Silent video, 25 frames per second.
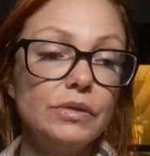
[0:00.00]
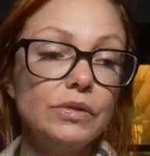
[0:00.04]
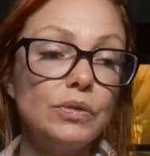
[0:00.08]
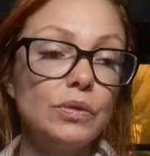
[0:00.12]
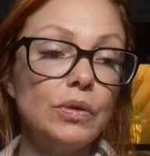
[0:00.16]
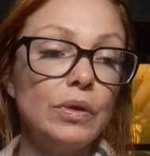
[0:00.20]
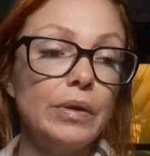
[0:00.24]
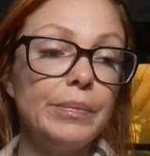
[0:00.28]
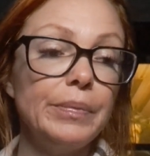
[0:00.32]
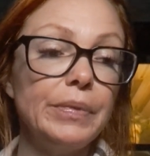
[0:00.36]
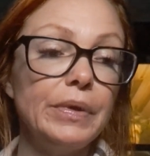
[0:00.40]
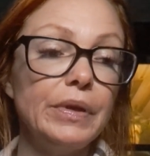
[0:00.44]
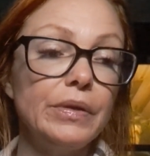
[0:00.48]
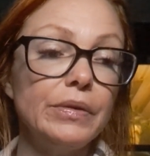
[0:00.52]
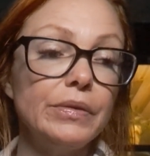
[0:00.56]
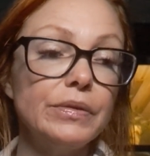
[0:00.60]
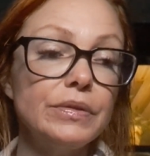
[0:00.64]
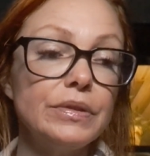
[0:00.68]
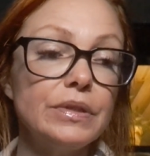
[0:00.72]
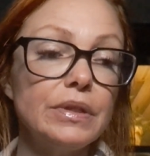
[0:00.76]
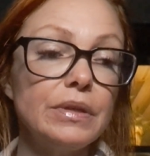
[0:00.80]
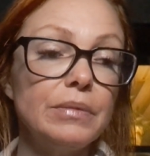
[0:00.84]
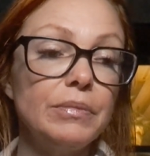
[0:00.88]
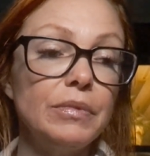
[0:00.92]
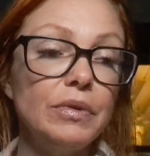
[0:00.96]
Scorpio,
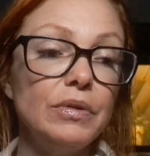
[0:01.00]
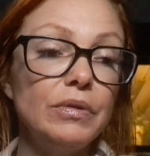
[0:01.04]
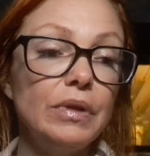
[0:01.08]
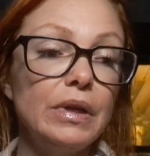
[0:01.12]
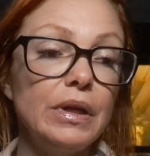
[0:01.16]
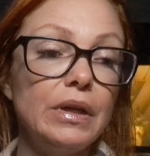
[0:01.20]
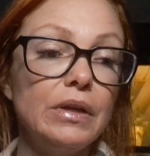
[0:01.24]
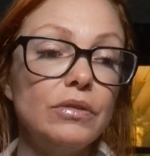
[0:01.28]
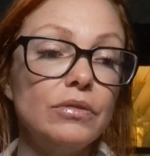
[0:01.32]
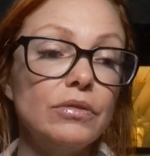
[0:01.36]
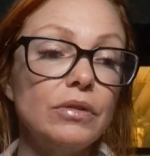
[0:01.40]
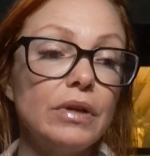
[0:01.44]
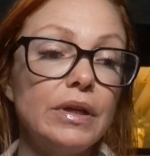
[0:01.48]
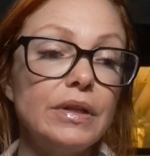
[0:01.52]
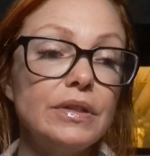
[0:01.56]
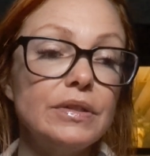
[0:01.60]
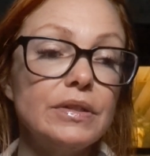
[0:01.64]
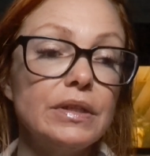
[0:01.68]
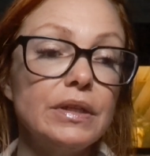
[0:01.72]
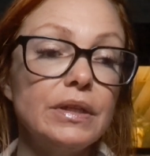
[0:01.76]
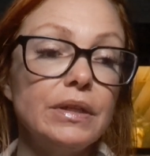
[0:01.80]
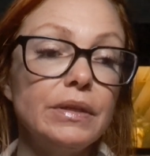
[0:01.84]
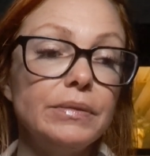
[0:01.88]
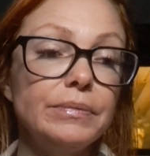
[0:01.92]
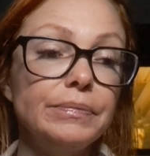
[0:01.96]
Sun, Moon, and
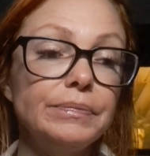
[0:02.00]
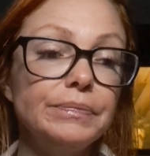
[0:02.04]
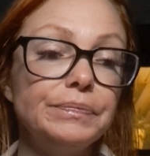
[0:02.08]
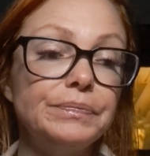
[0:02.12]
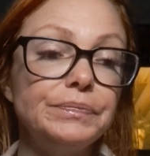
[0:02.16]
Rising.